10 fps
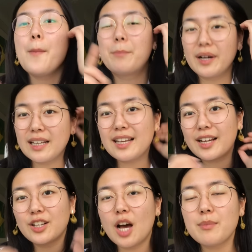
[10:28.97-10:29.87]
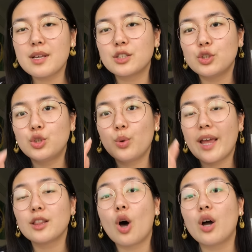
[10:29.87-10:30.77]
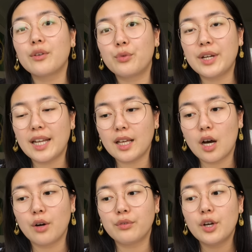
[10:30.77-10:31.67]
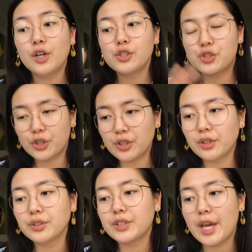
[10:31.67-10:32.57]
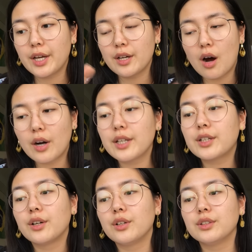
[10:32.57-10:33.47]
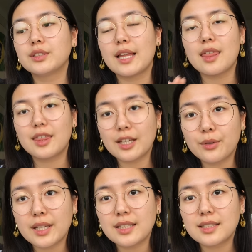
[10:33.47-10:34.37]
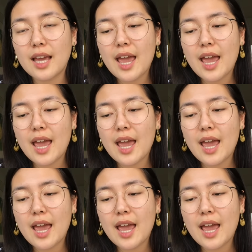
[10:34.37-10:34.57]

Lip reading: but in economics, you do a lot of reading of journals and articles and theories,